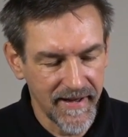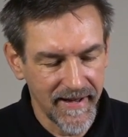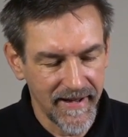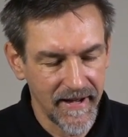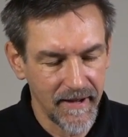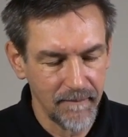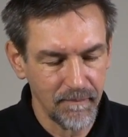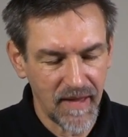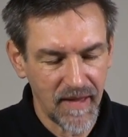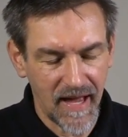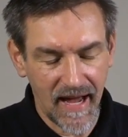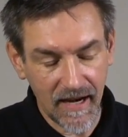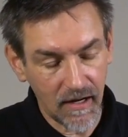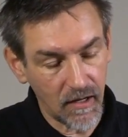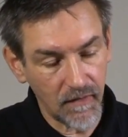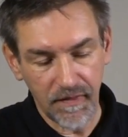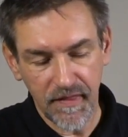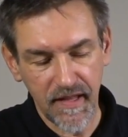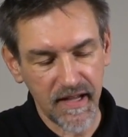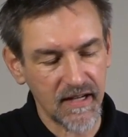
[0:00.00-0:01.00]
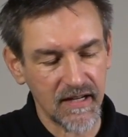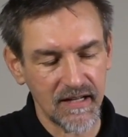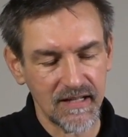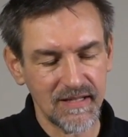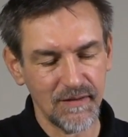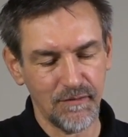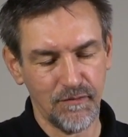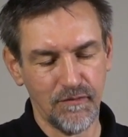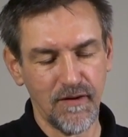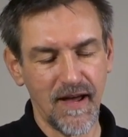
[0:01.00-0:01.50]
I don't think
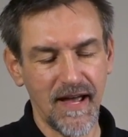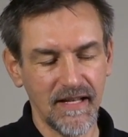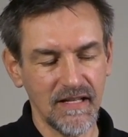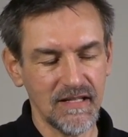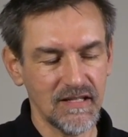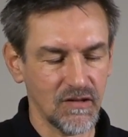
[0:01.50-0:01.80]
it's a fence,